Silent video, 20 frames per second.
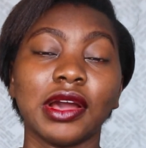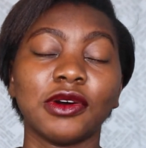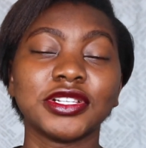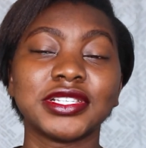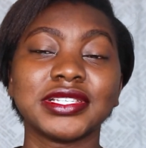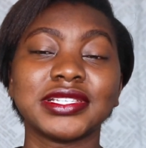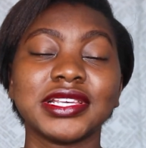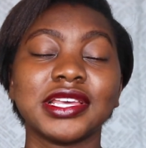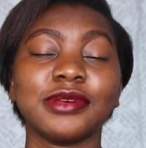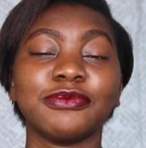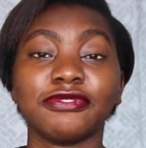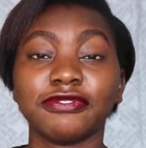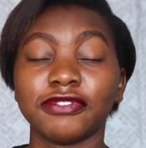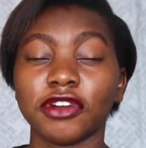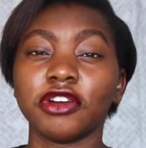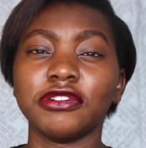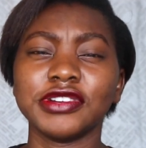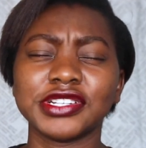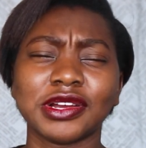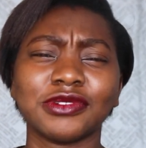I want to see him
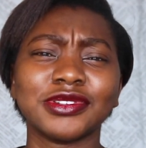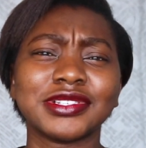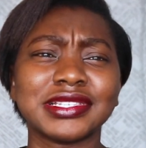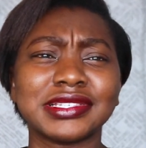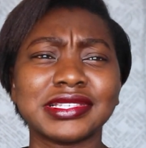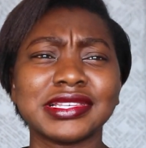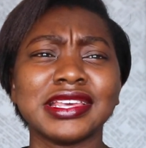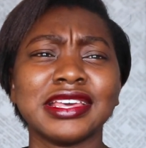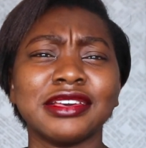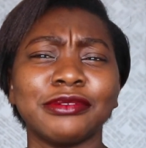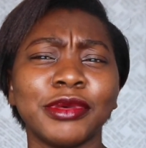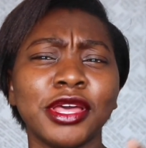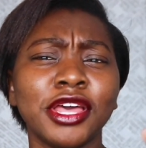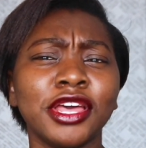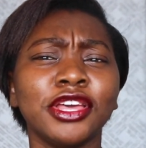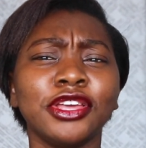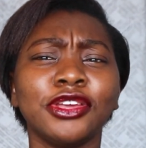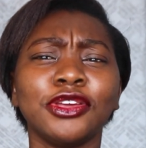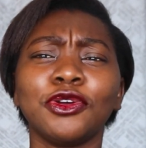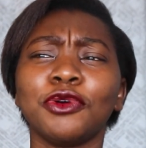flourish. I want to see him,
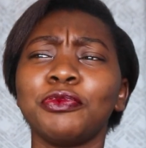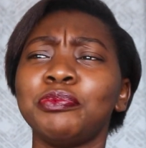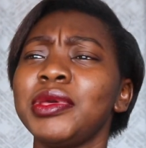you know,